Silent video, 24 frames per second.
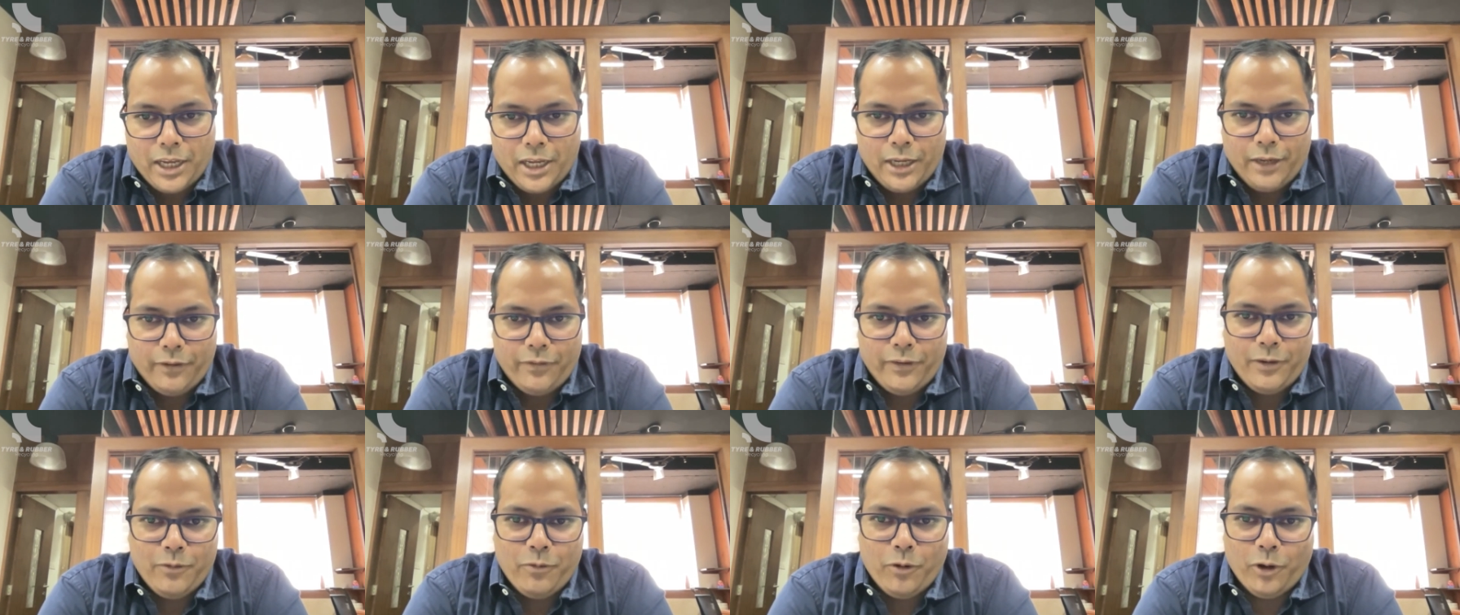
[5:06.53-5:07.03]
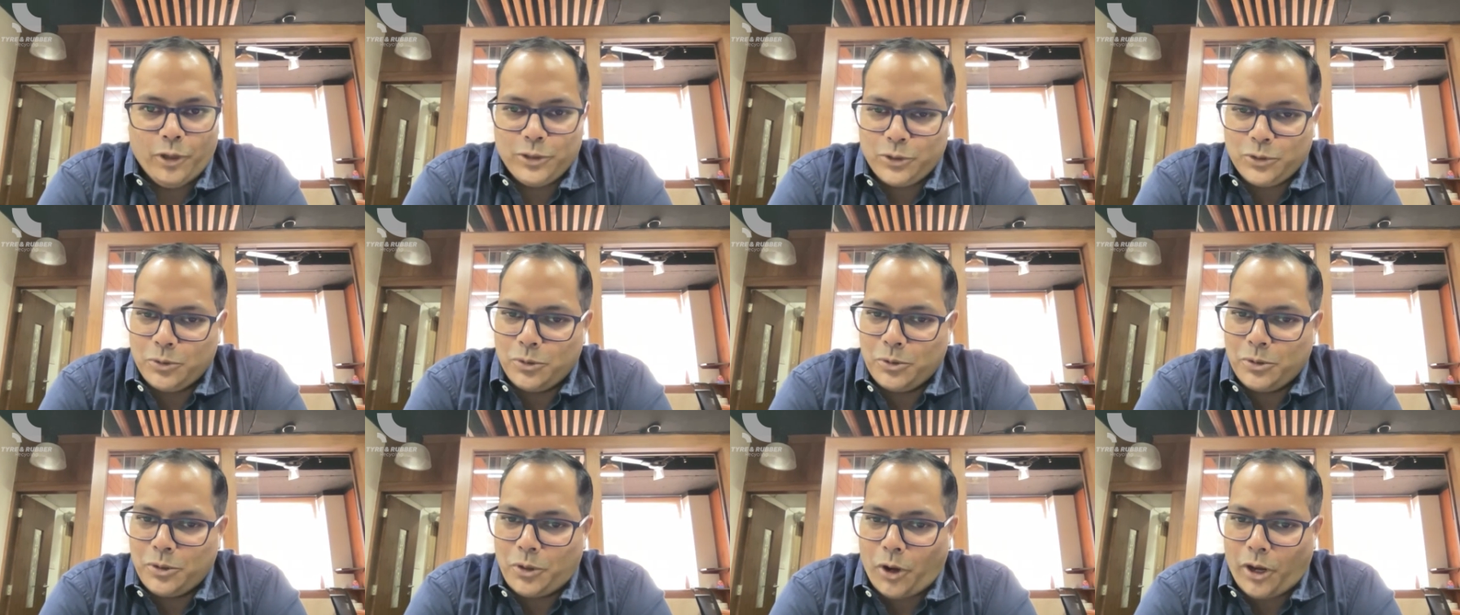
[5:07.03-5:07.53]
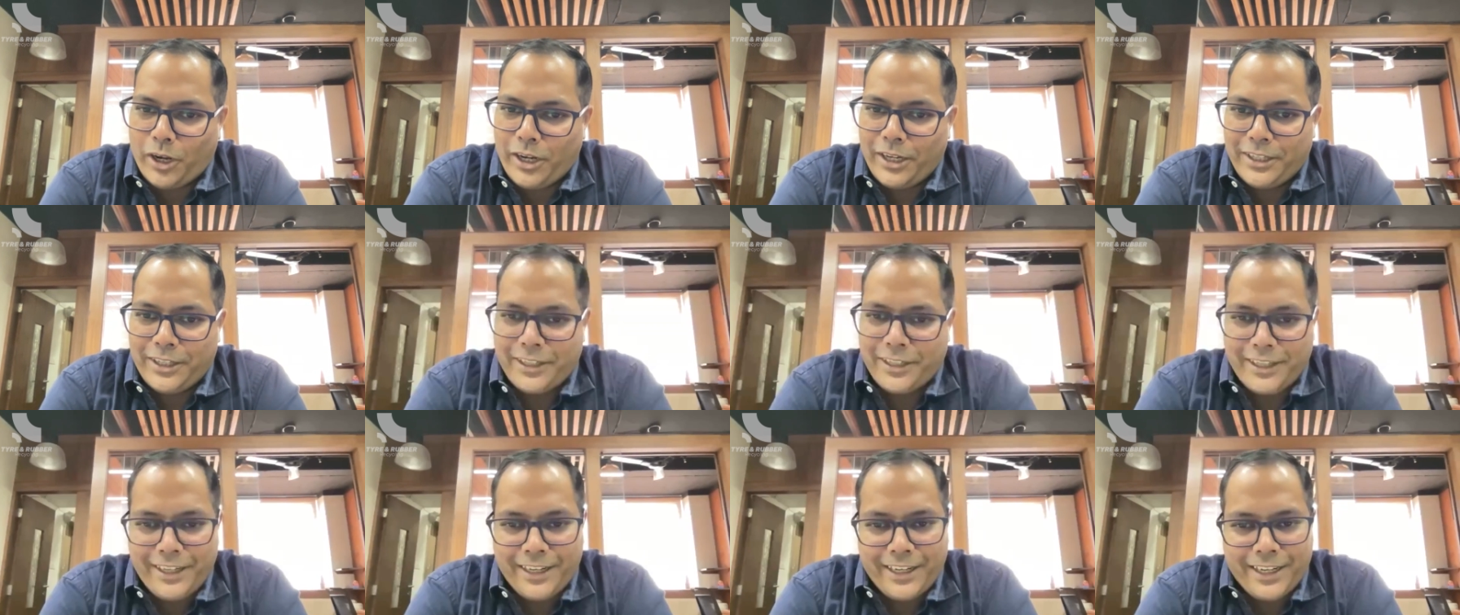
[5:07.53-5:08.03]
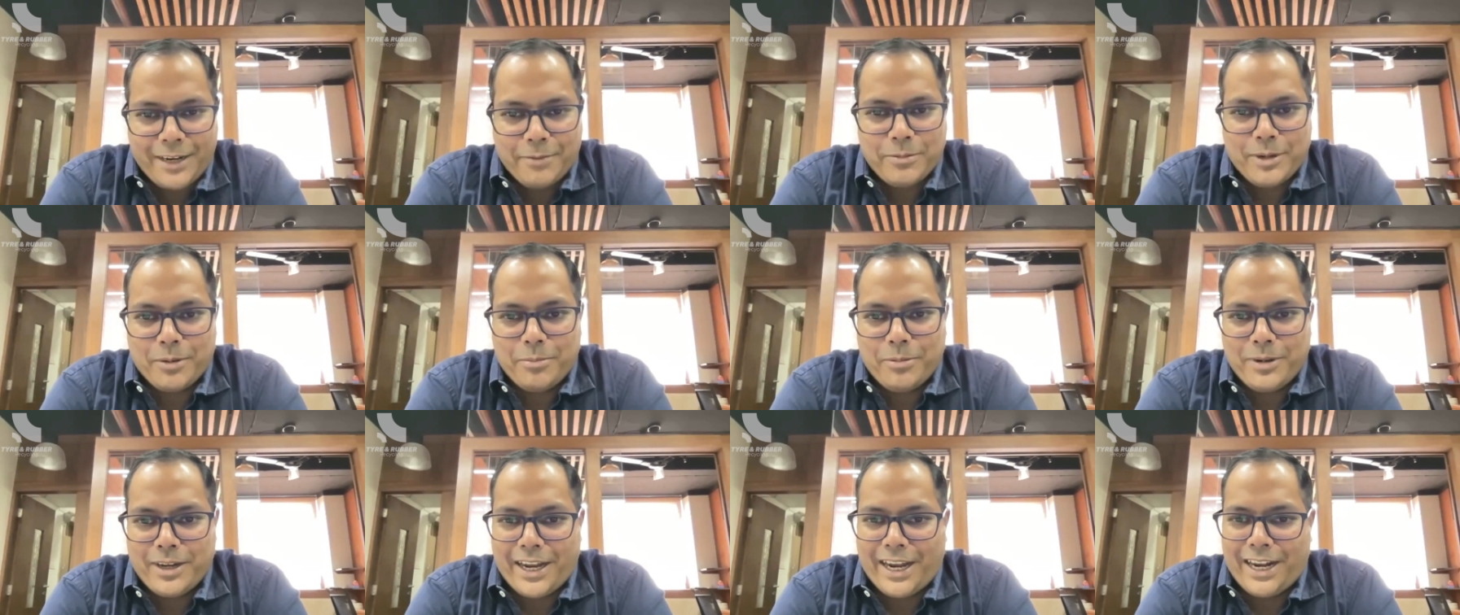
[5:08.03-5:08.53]
If he wants to call it reclaimed
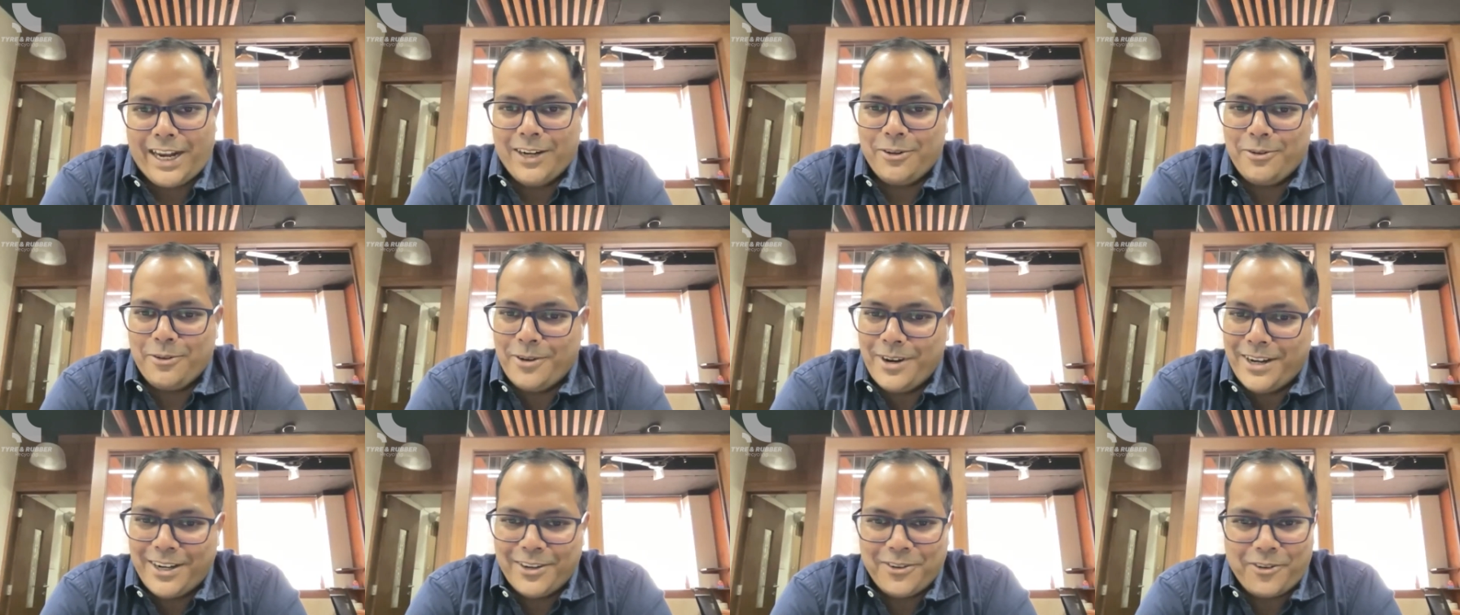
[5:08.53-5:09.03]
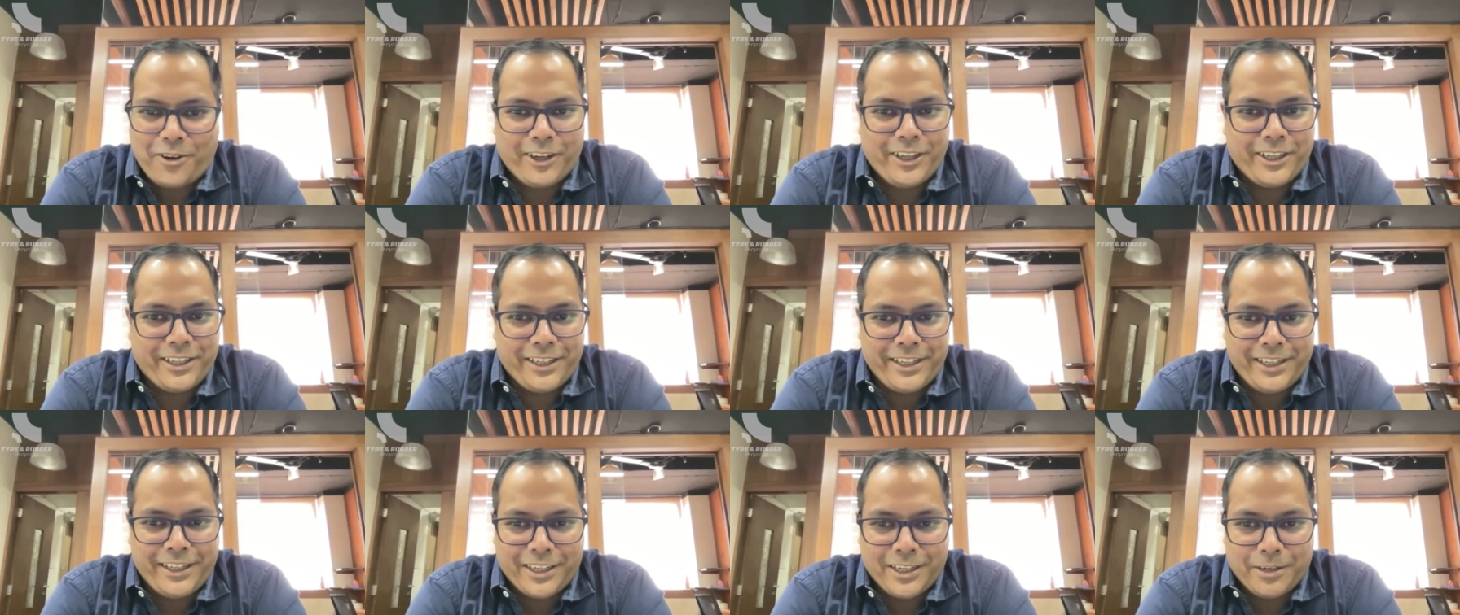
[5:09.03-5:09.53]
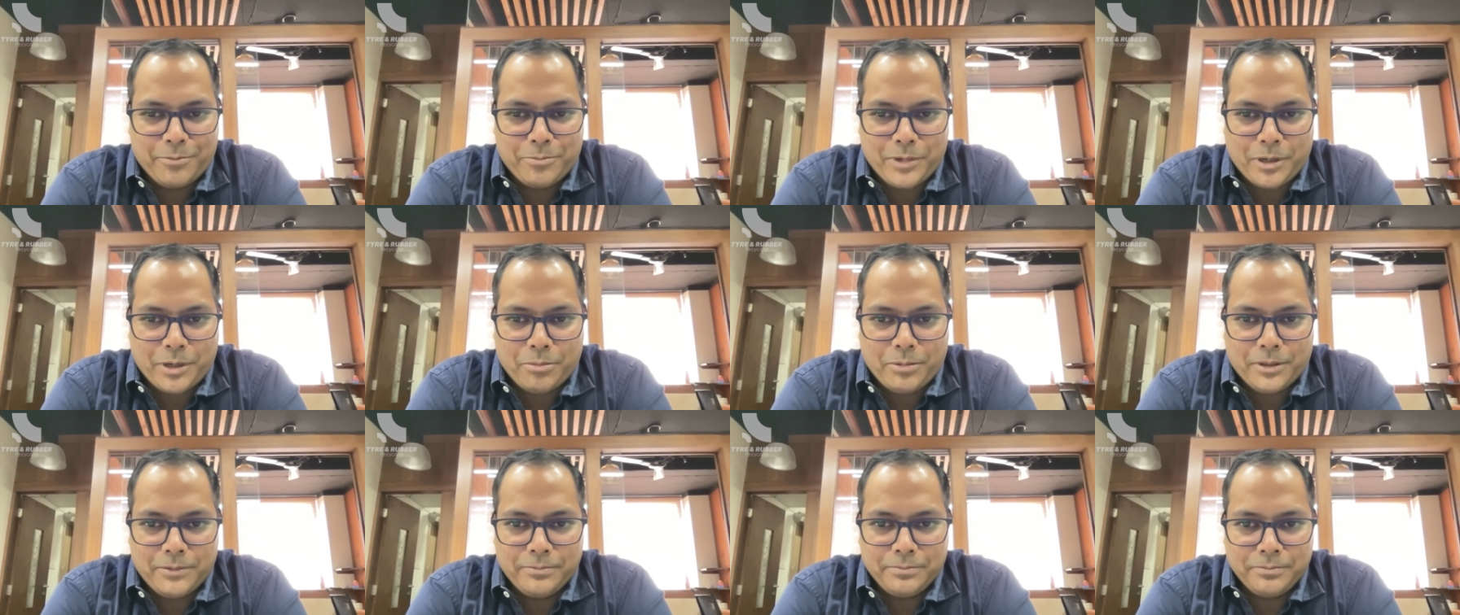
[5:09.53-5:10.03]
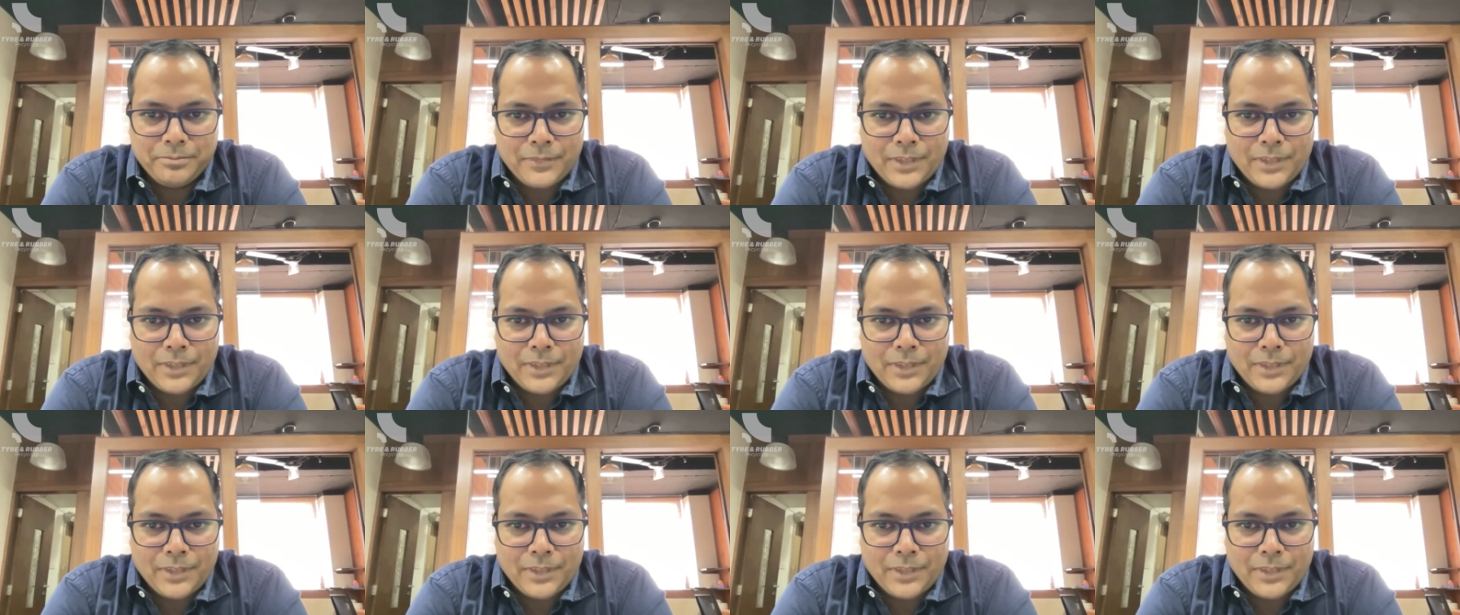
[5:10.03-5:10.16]
rubber, I'll go ahead and call it reclaimed rubber.